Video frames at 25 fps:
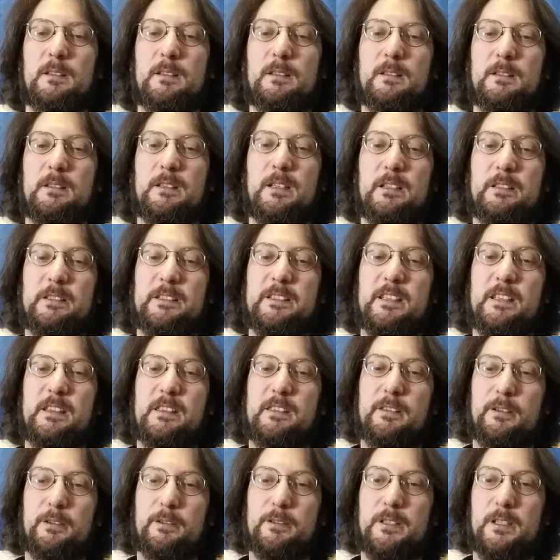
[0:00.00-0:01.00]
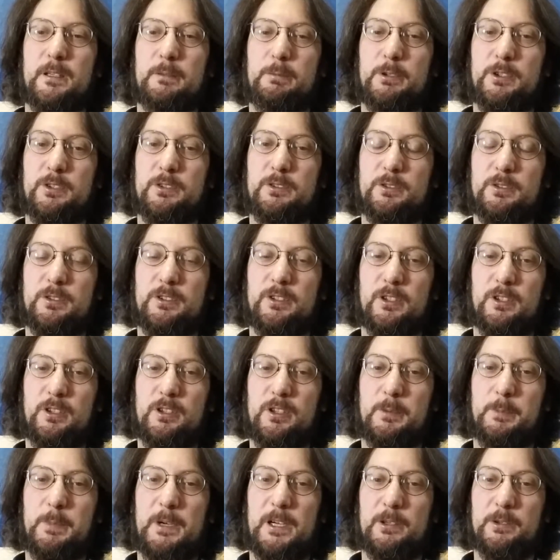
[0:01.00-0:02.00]
there is a thought I want to
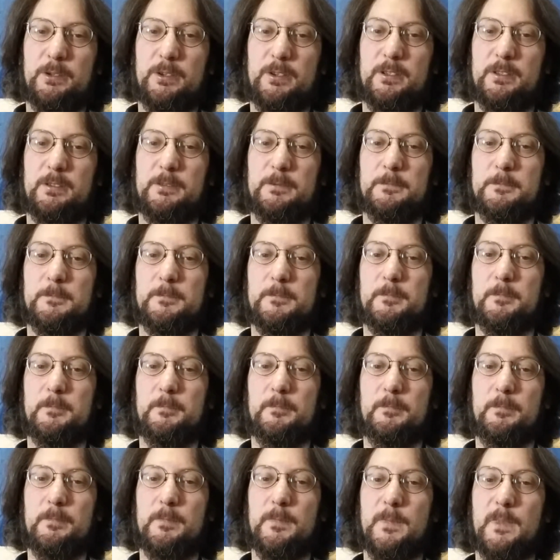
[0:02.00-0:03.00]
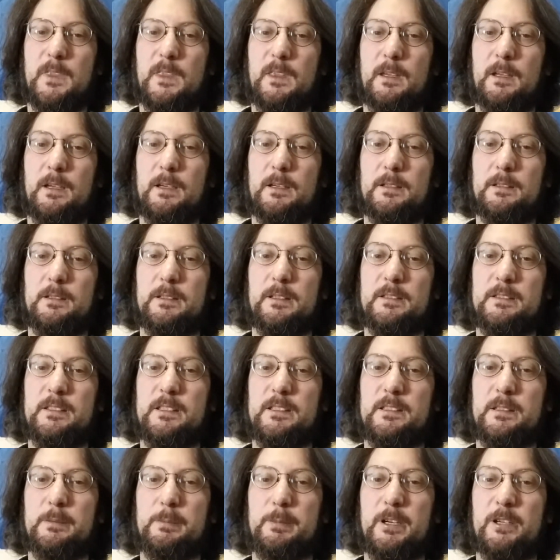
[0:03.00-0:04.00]
talk about. And this
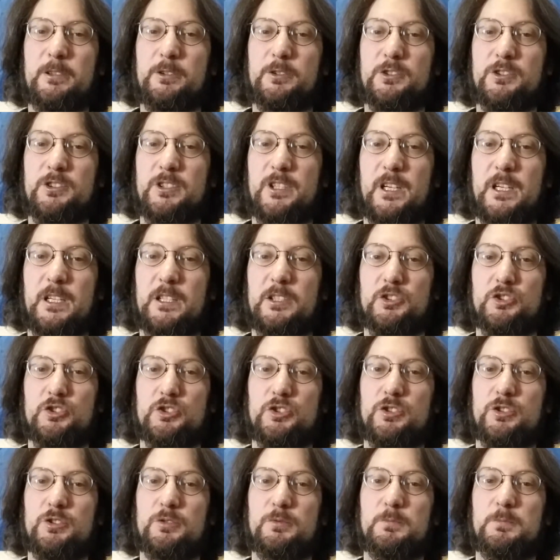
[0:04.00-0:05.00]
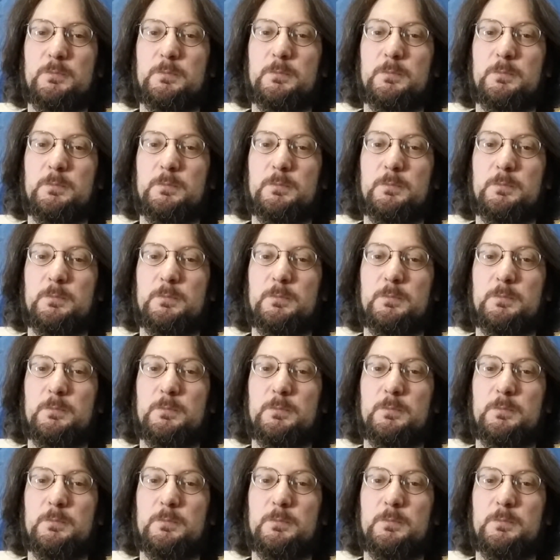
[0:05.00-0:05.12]
is about change.